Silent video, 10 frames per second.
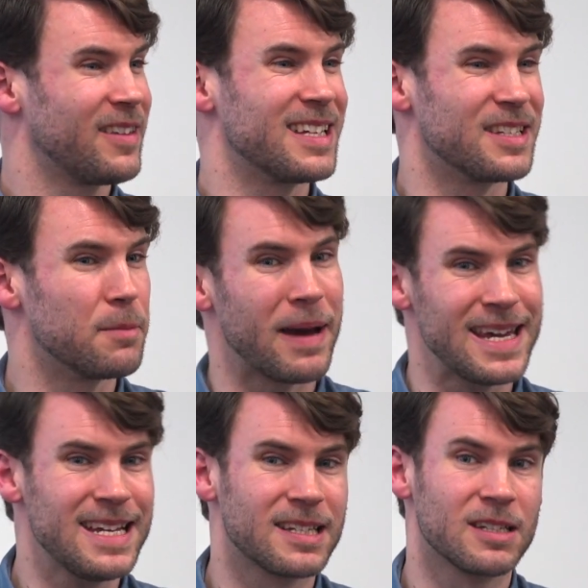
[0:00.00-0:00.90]
there's a
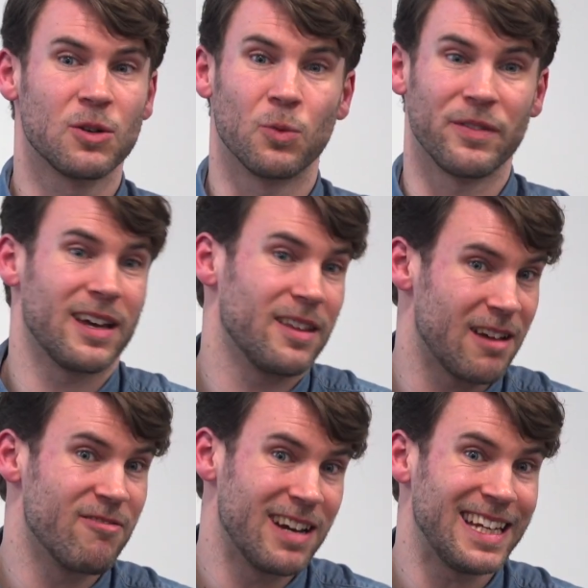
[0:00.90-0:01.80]
debate when
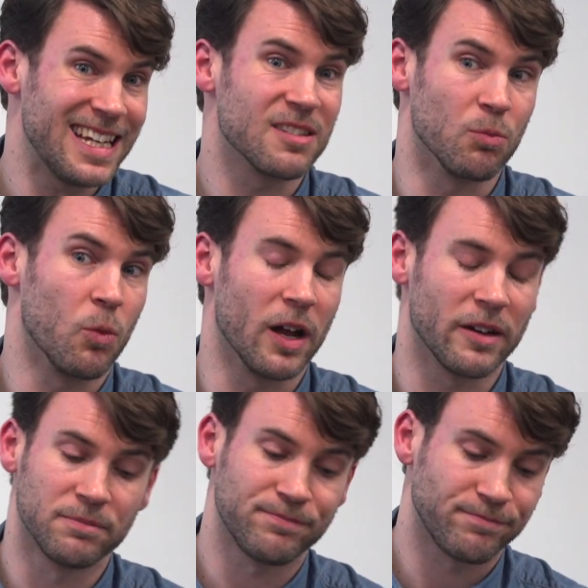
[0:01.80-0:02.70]
there really isn't one.